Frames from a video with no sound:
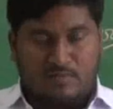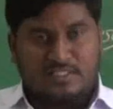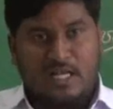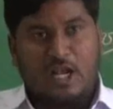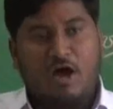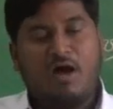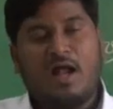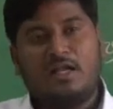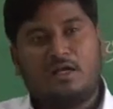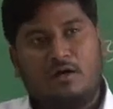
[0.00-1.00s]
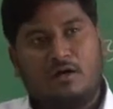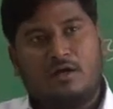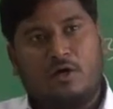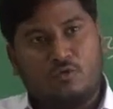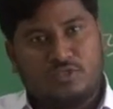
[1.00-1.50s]
was a law and
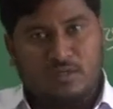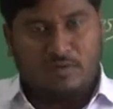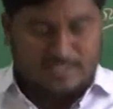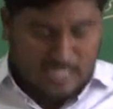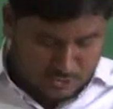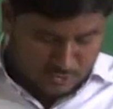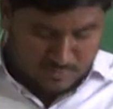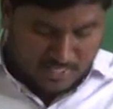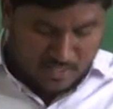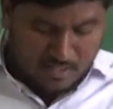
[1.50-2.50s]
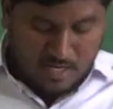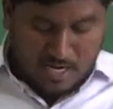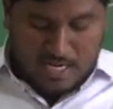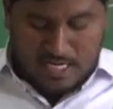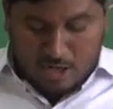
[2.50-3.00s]
council was also there,
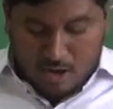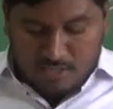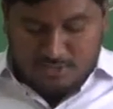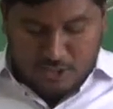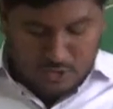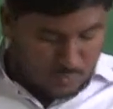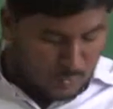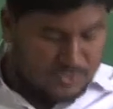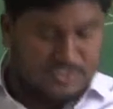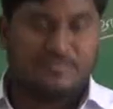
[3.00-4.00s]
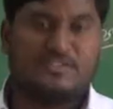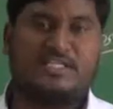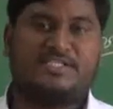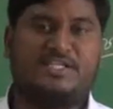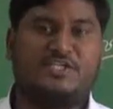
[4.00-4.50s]
and laws and courts of
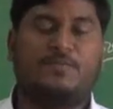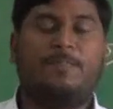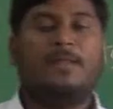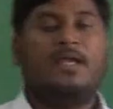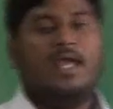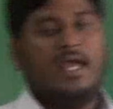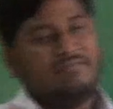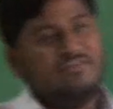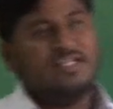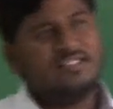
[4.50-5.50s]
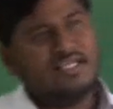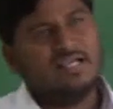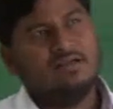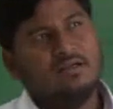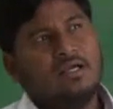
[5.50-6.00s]
justice,
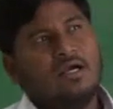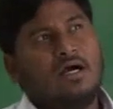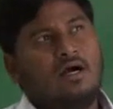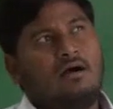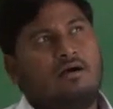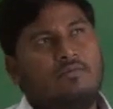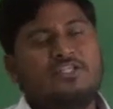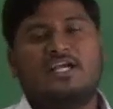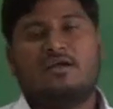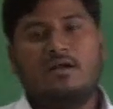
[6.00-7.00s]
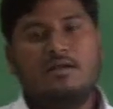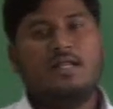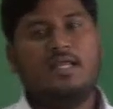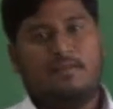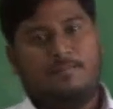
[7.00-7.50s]
everything which a
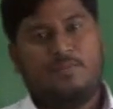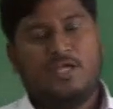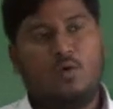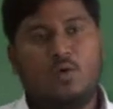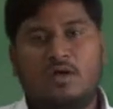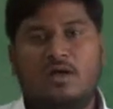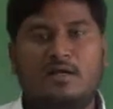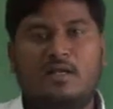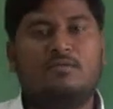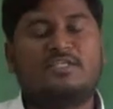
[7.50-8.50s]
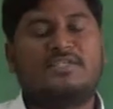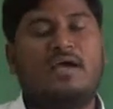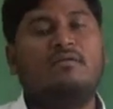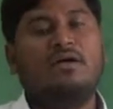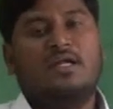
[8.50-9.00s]
country, a good country, must
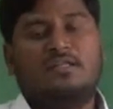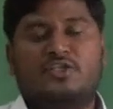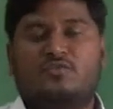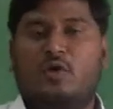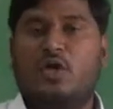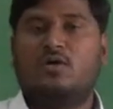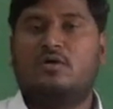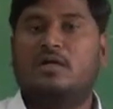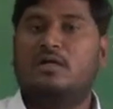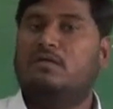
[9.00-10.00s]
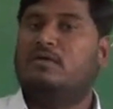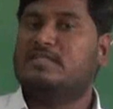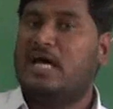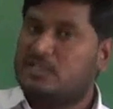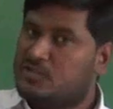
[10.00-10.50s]
have, this Monaco country
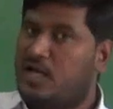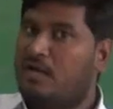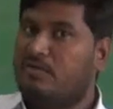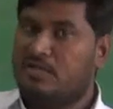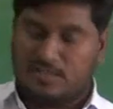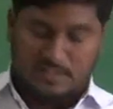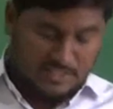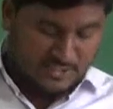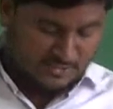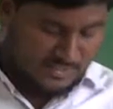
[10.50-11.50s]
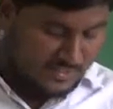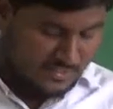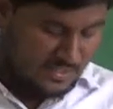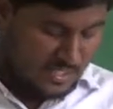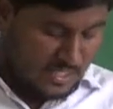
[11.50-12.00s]
was also having these
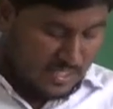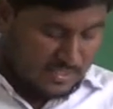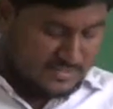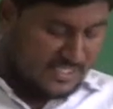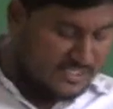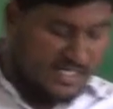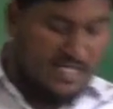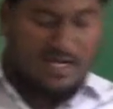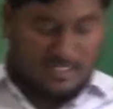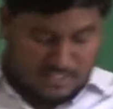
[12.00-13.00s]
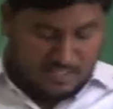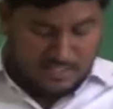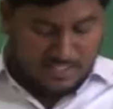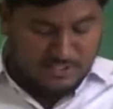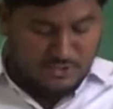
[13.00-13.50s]
things, just like other
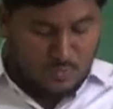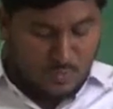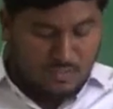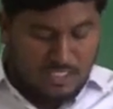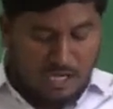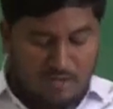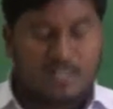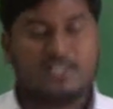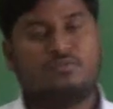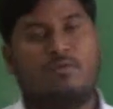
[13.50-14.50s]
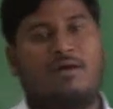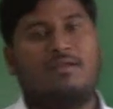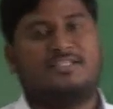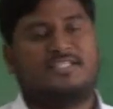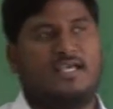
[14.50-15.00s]
kings, only on a
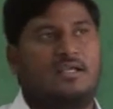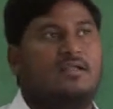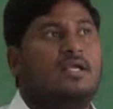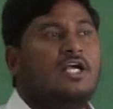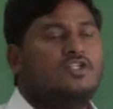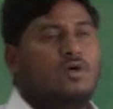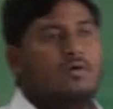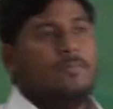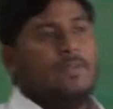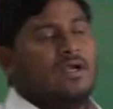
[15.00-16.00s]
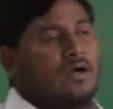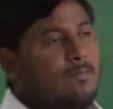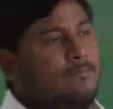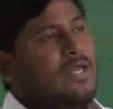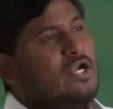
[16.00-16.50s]
smaller scale. So
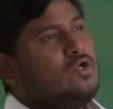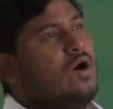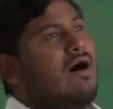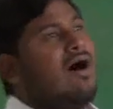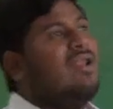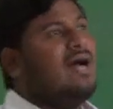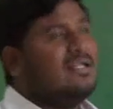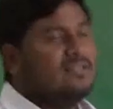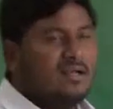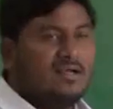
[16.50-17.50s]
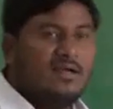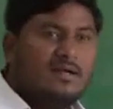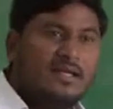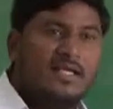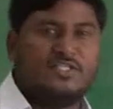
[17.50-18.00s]
compared to all other
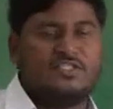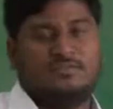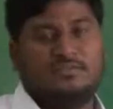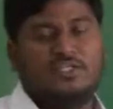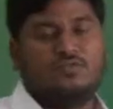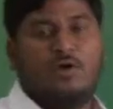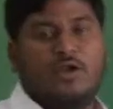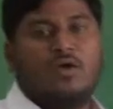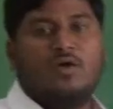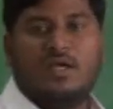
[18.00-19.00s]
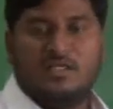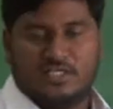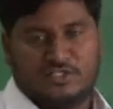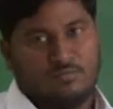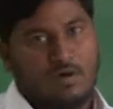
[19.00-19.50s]
countries, this Monaco is
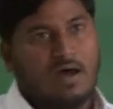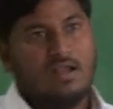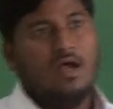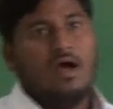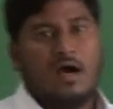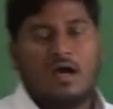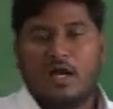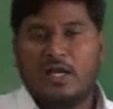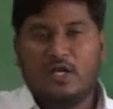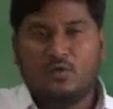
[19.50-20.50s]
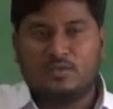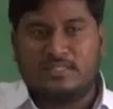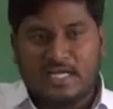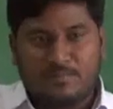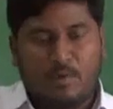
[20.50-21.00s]
a small, according to
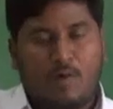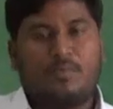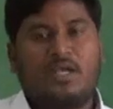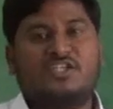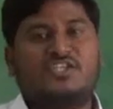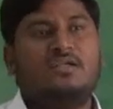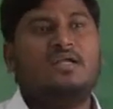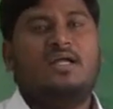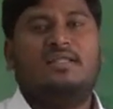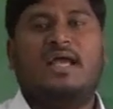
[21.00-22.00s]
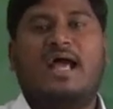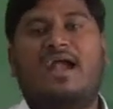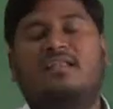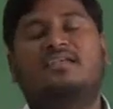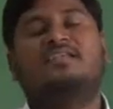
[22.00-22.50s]
that population, they
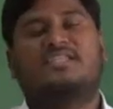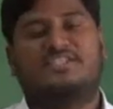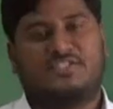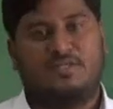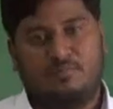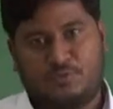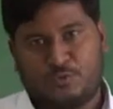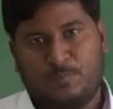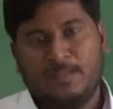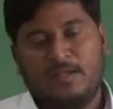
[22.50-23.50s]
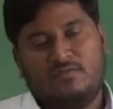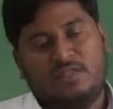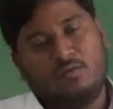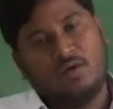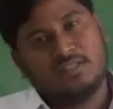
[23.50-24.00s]
had these systems.
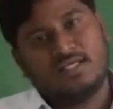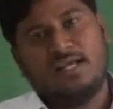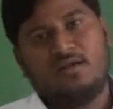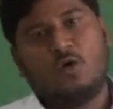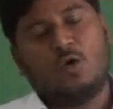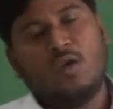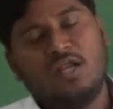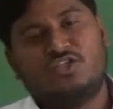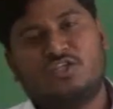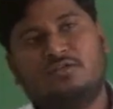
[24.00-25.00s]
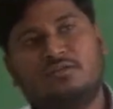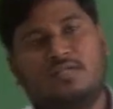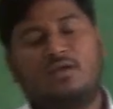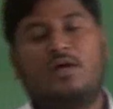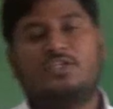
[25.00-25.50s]
There was a coronation,
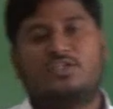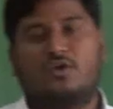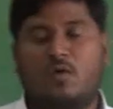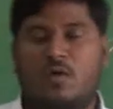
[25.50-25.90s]
there was